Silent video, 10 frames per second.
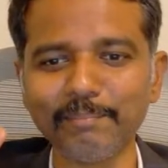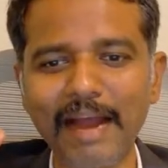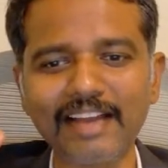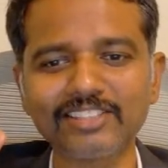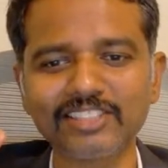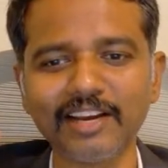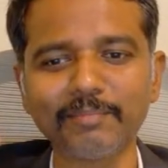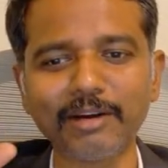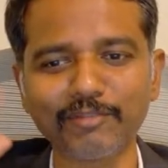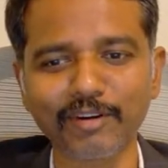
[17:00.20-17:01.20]
bank
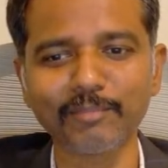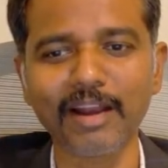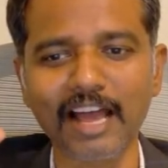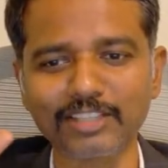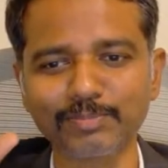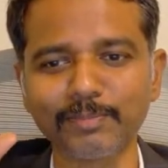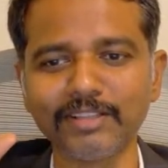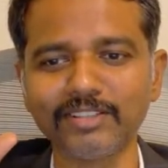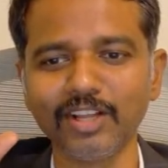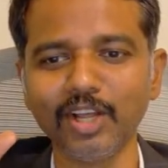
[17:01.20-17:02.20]
statement from last
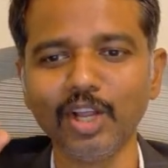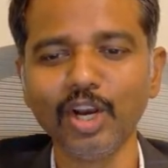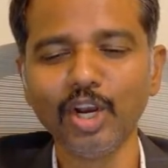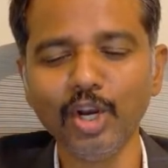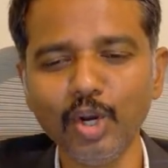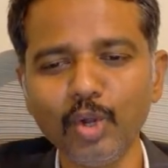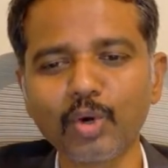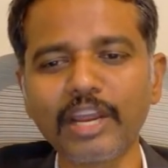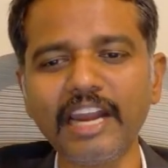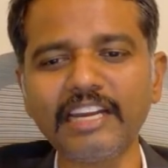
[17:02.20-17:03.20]
month.
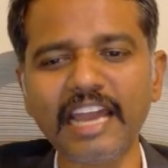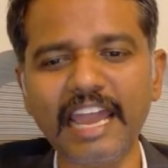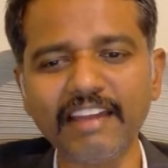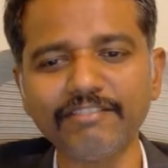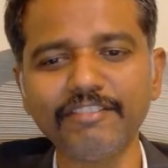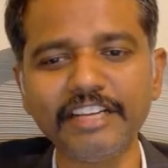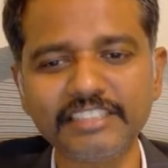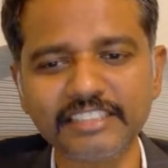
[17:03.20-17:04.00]
Look at every